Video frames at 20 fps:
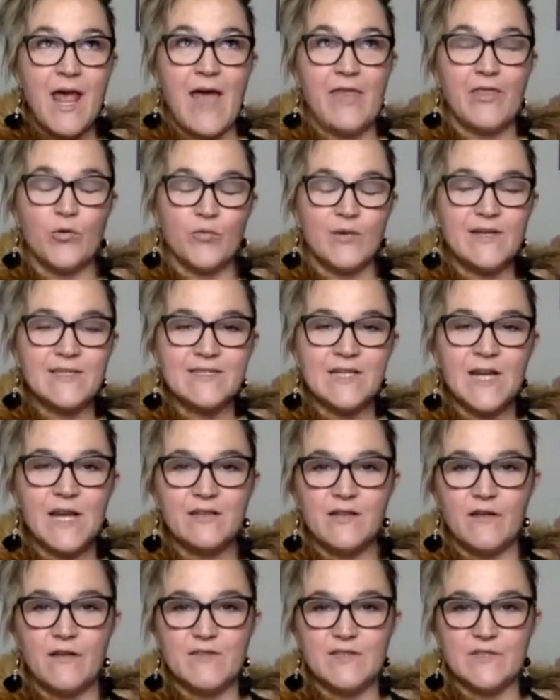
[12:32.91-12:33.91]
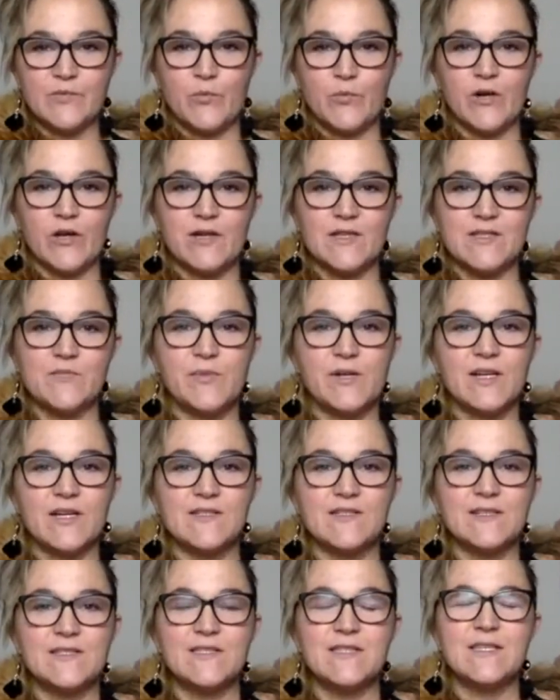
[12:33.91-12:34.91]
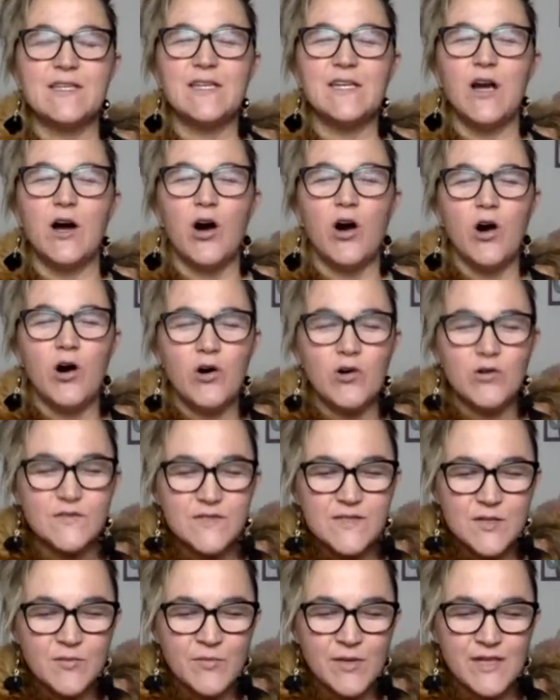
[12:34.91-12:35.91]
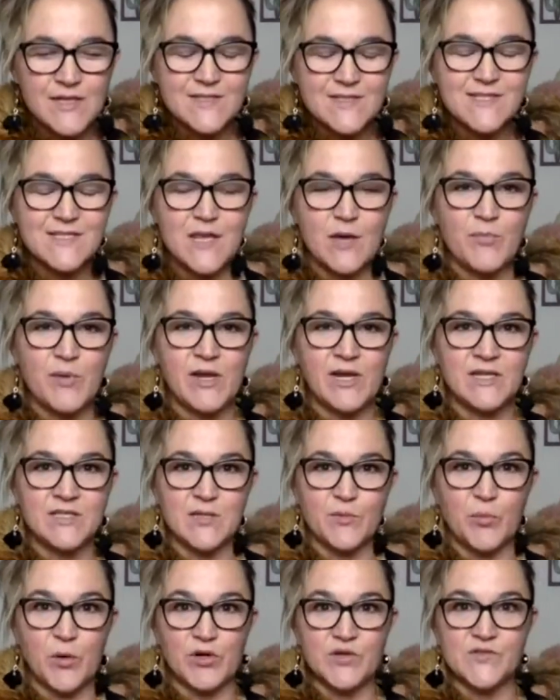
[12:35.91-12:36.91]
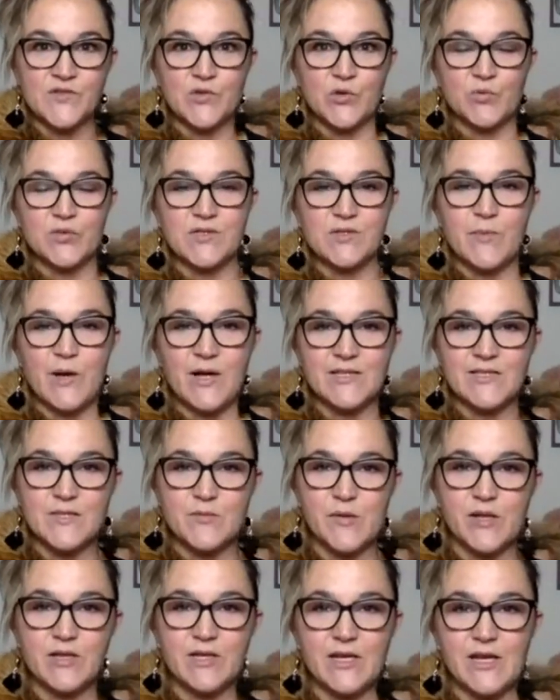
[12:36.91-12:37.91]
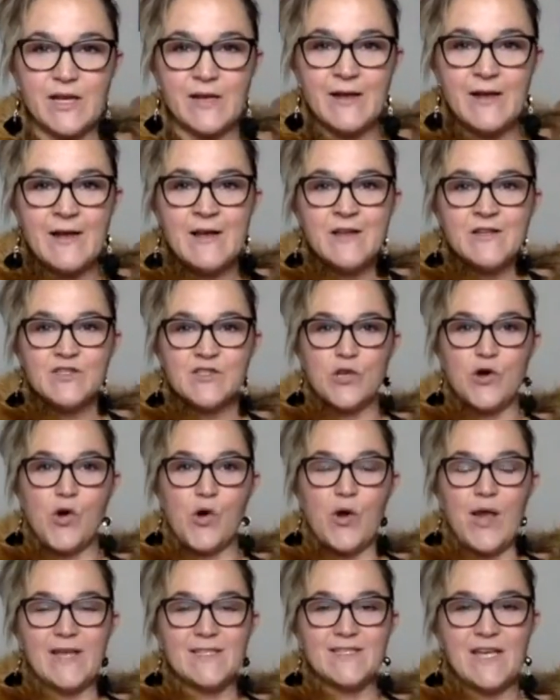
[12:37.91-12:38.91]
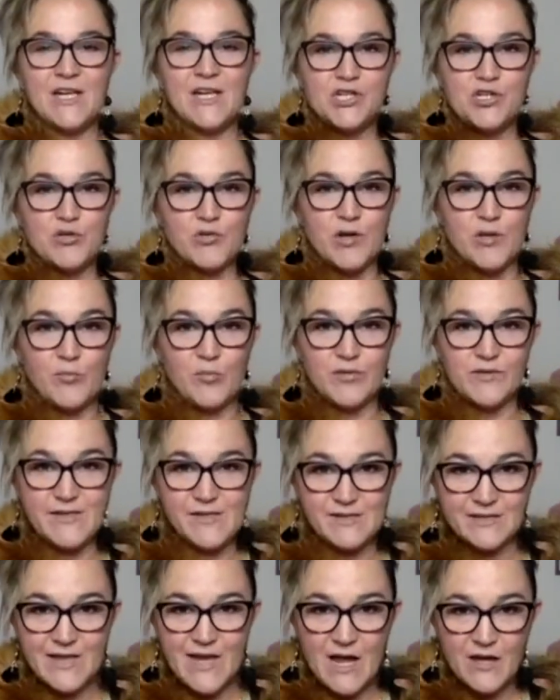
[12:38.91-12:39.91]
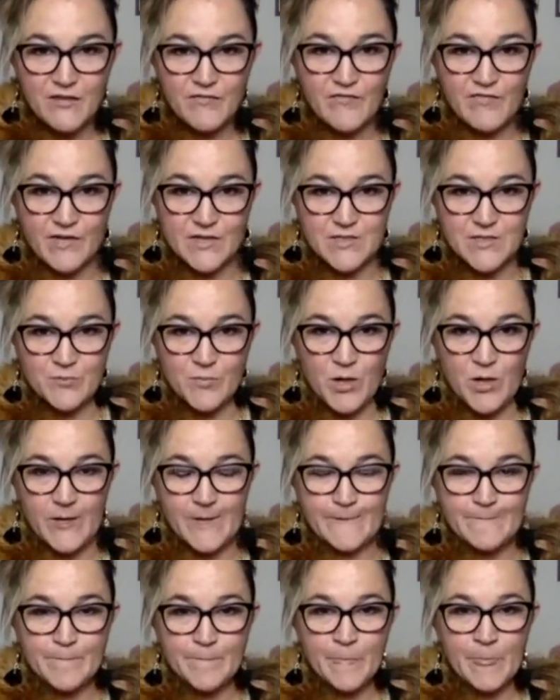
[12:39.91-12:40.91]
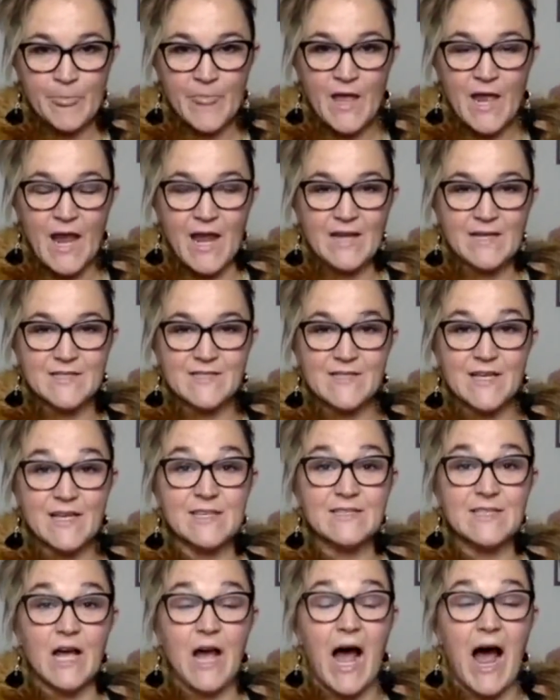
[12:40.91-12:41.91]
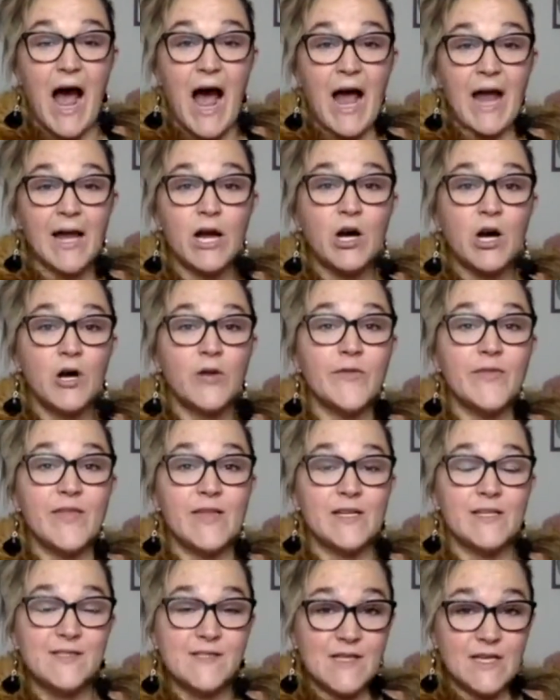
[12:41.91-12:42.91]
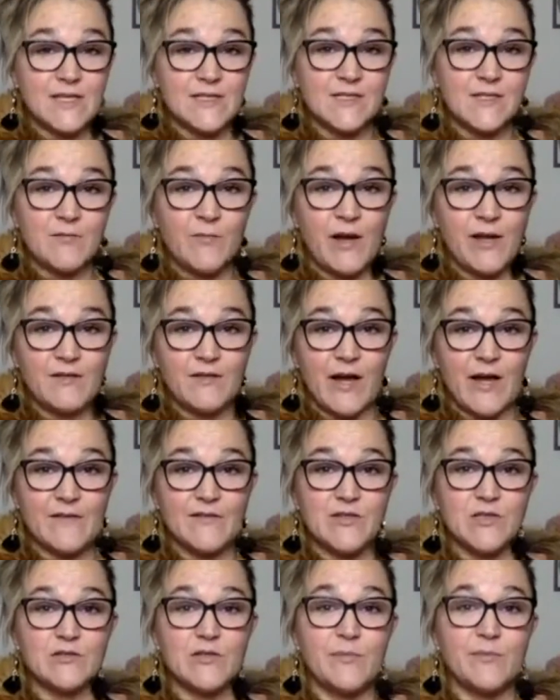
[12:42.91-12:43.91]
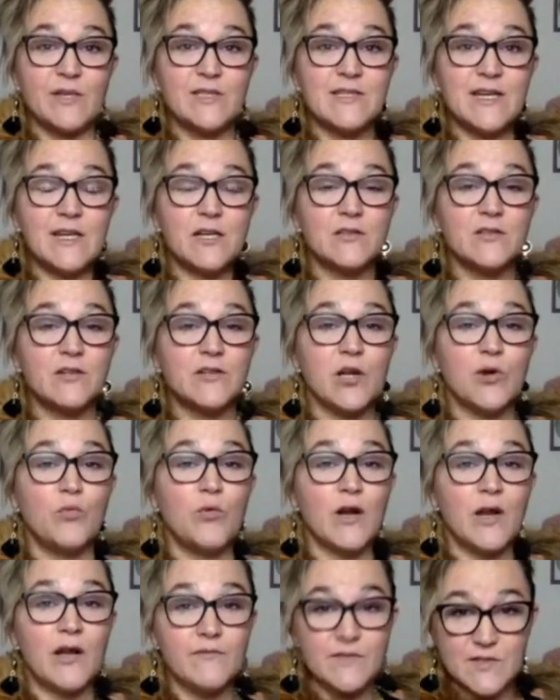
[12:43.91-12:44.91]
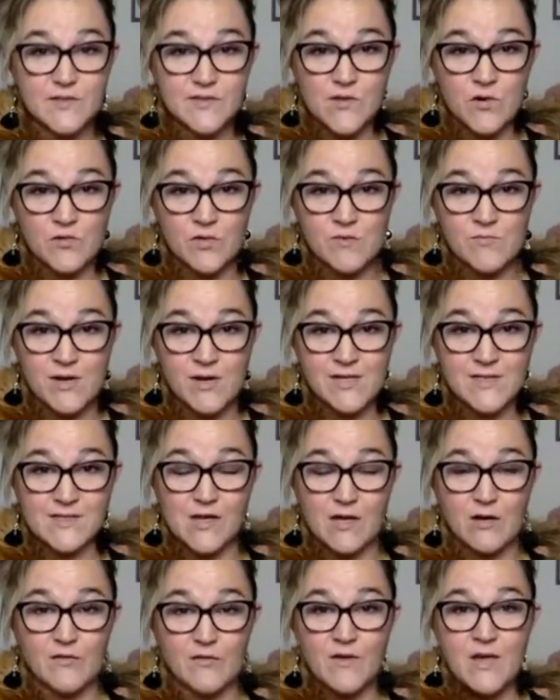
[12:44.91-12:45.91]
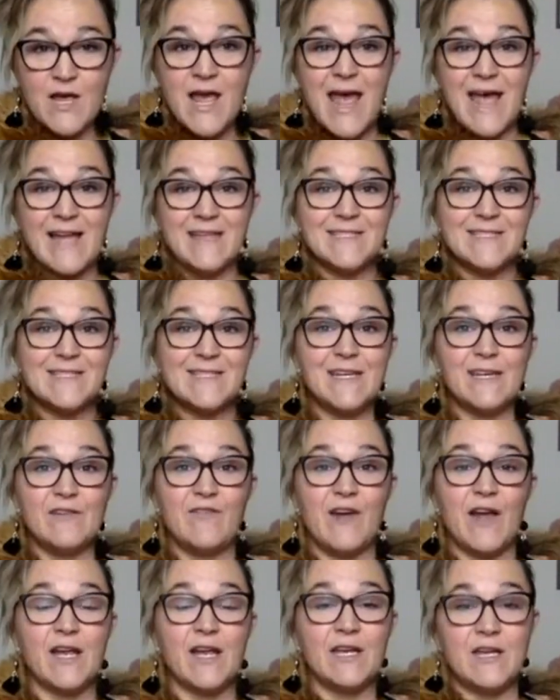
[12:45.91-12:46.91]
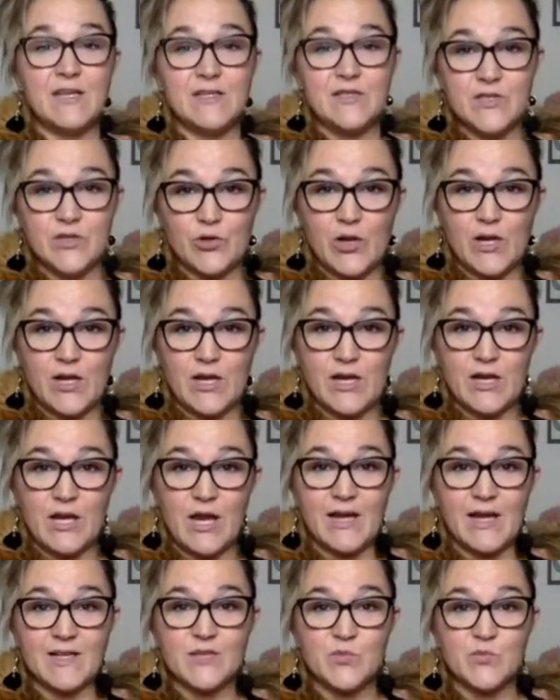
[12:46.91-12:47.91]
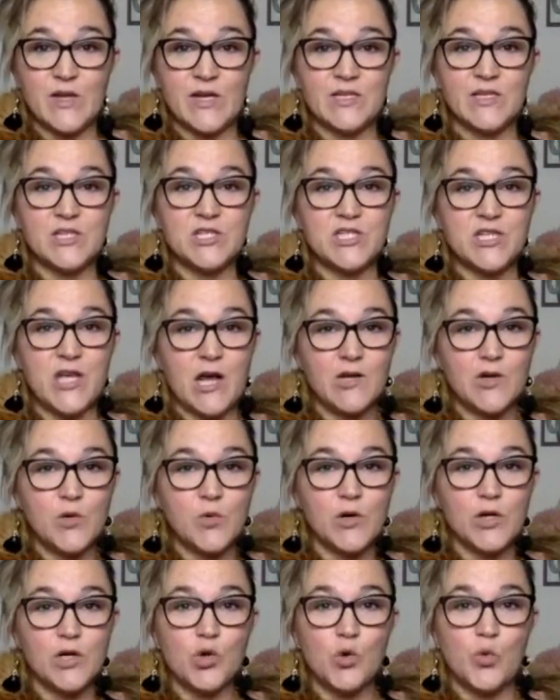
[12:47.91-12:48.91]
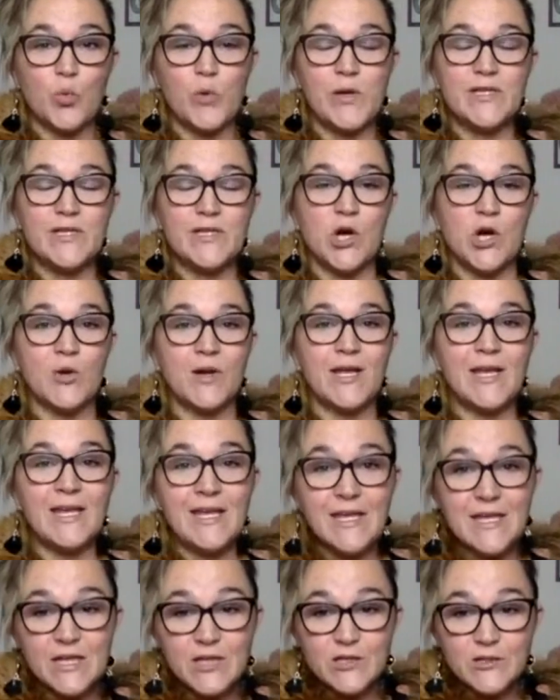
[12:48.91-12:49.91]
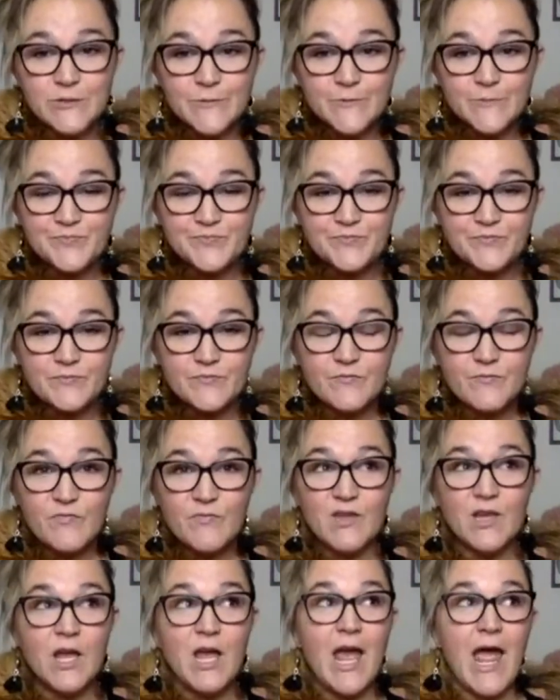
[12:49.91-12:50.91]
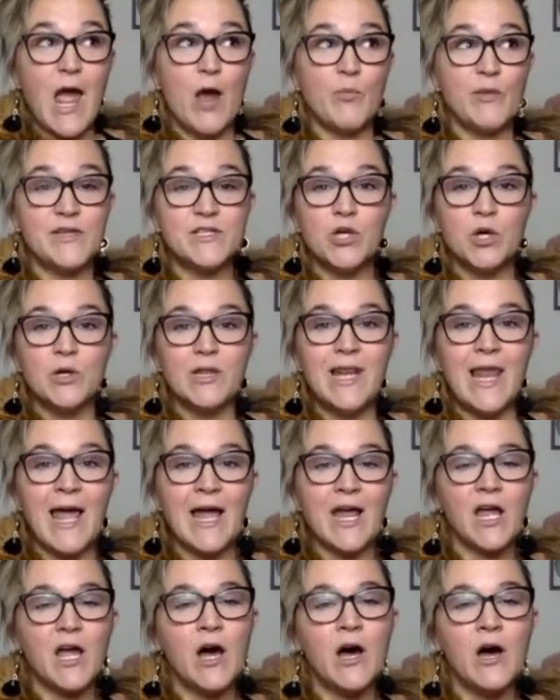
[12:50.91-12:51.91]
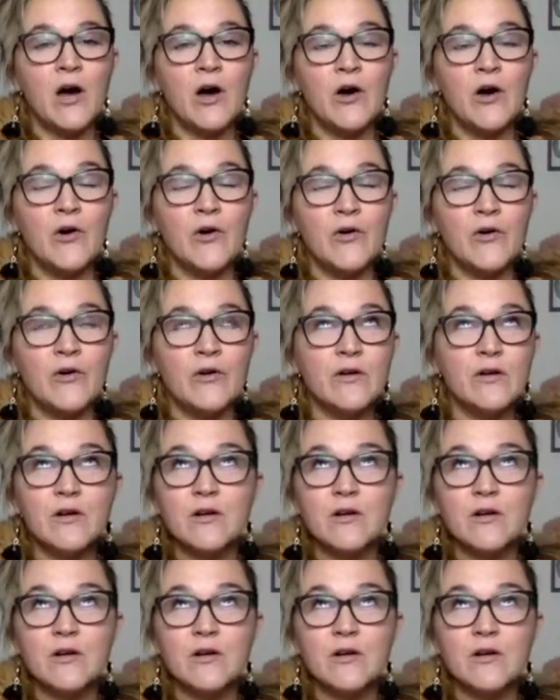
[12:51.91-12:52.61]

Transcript: And the reason I love this work is because it's the ultimate stepping into personal responsibility. So it takes you completely out of victimhood, and it says, I called this into my life, so let me take a look at what I've disowned in myself and see if I can integrate it. I explained in shadow work, we don't heal and we don't let go.